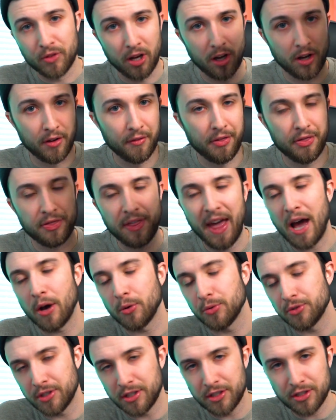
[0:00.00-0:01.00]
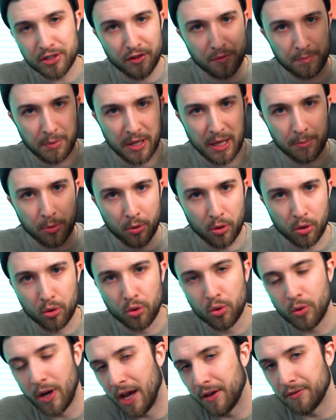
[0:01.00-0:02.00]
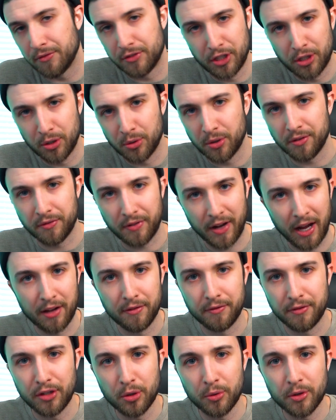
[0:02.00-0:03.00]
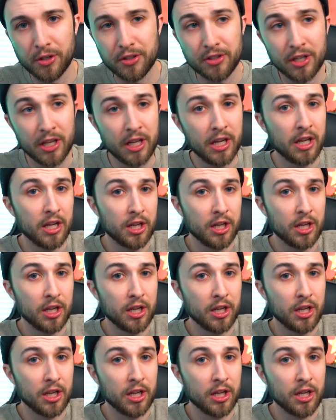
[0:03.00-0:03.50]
of thousands of people who have 0 to 5 viewers.